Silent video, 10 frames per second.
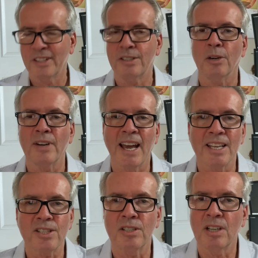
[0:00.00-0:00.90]
don't
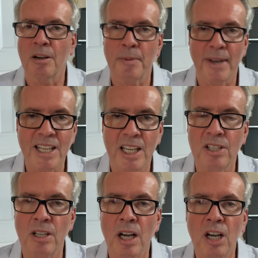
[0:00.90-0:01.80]
ask, you know, am I
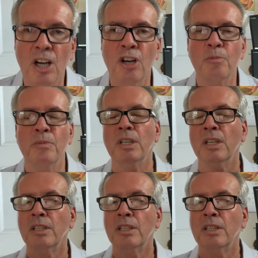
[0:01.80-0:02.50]
taking you home?